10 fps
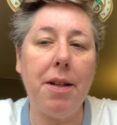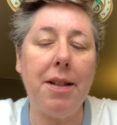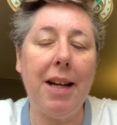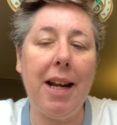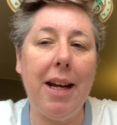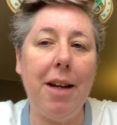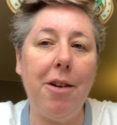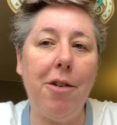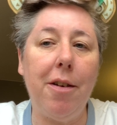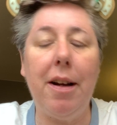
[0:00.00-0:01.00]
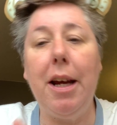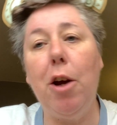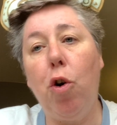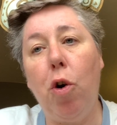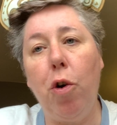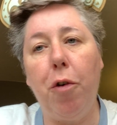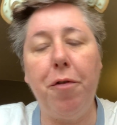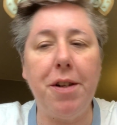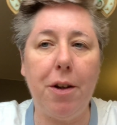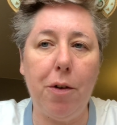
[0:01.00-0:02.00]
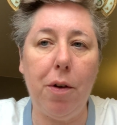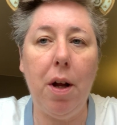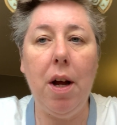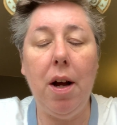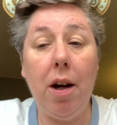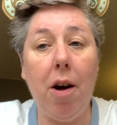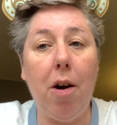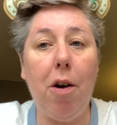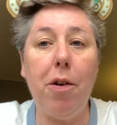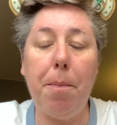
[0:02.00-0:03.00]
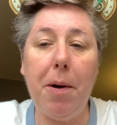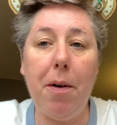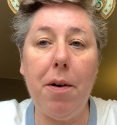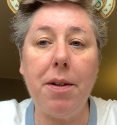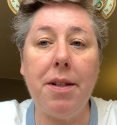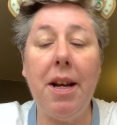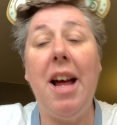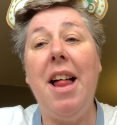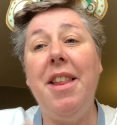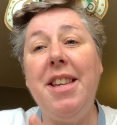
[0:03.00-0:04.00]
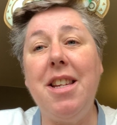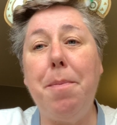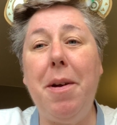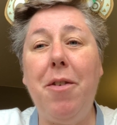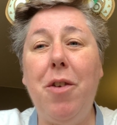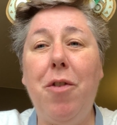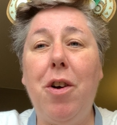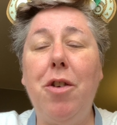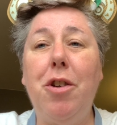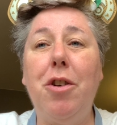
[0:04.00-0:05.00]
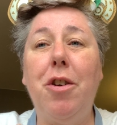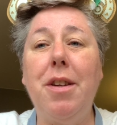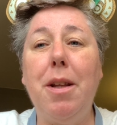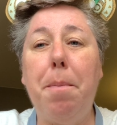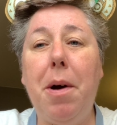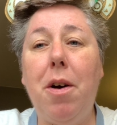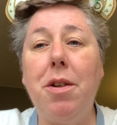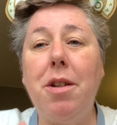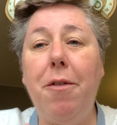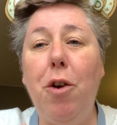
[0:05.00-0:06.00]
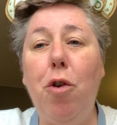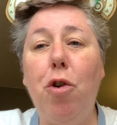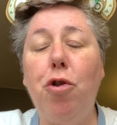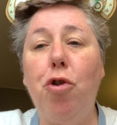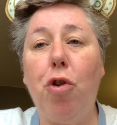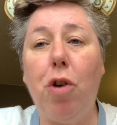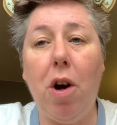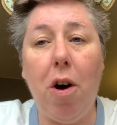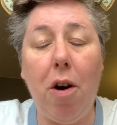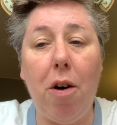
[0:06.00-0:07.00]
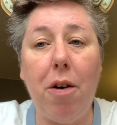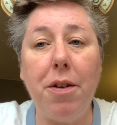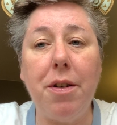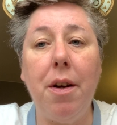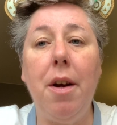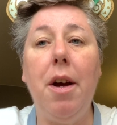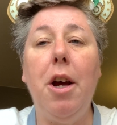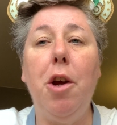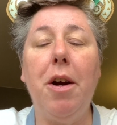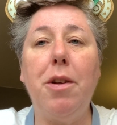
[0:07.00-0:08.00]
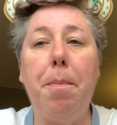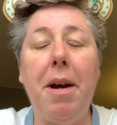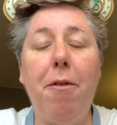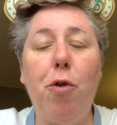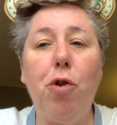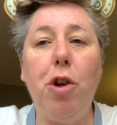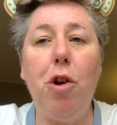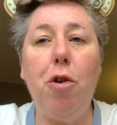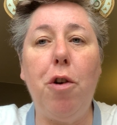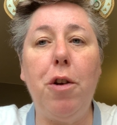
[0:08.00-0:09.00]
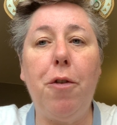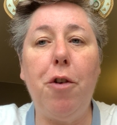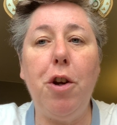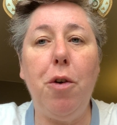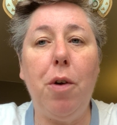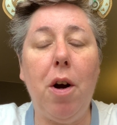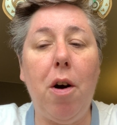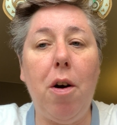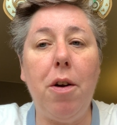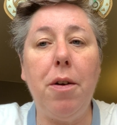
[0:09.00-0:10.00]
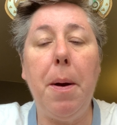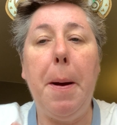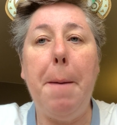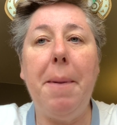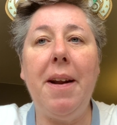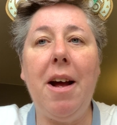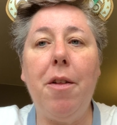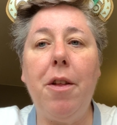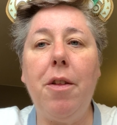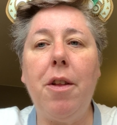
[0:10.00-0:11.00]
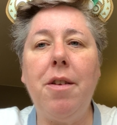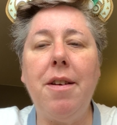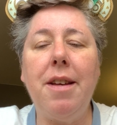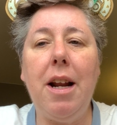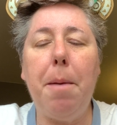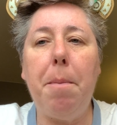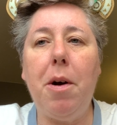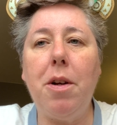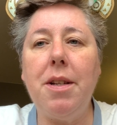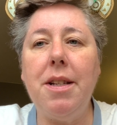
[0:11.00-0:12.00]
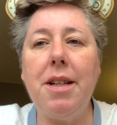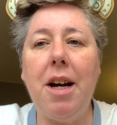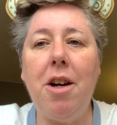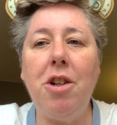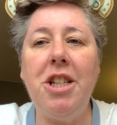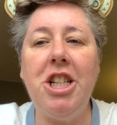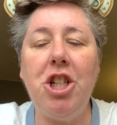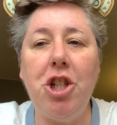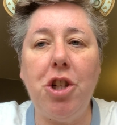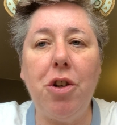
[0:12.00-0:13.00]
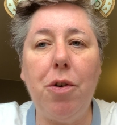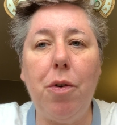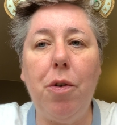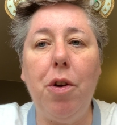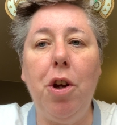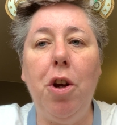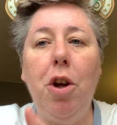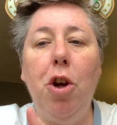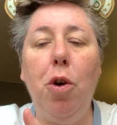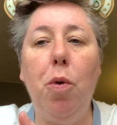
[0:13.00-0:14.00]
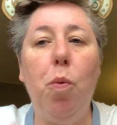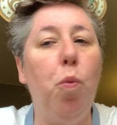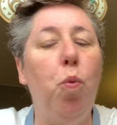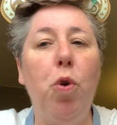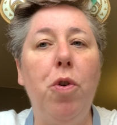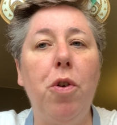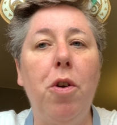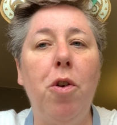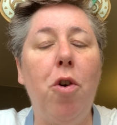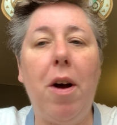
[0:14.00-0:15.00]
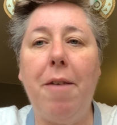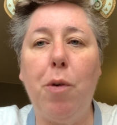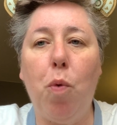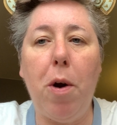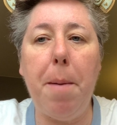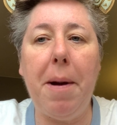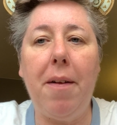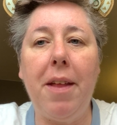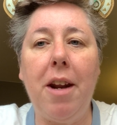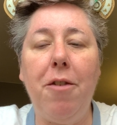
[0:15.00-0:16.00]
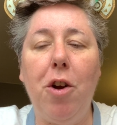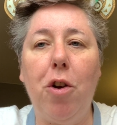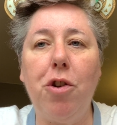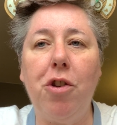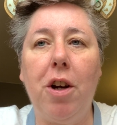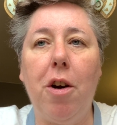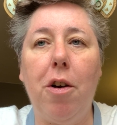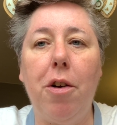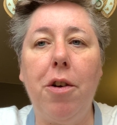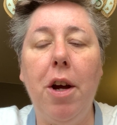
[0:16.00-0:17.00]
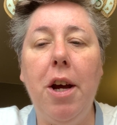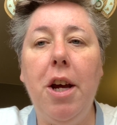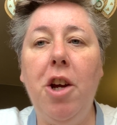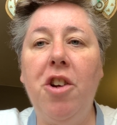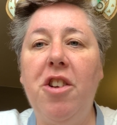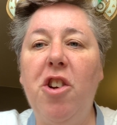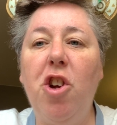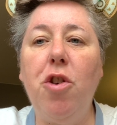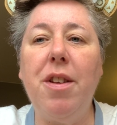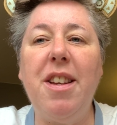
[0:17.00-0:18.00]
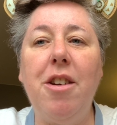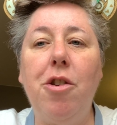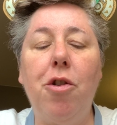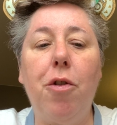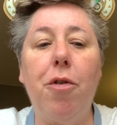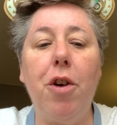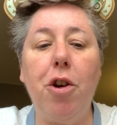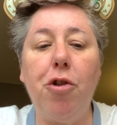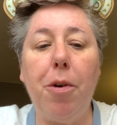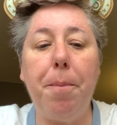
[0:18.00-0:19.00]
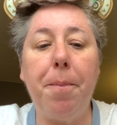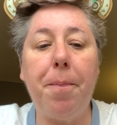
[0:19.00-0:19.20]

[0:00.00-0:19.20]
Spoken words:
scanning it digitally, or your physical card pass. This is a bit of an advantage because in the past, if you lost your card, you had to pay €40 for a new card. But now that the Disneyland passes are digital, you would not have to worry about that if you lost your card. You can still use the digital version.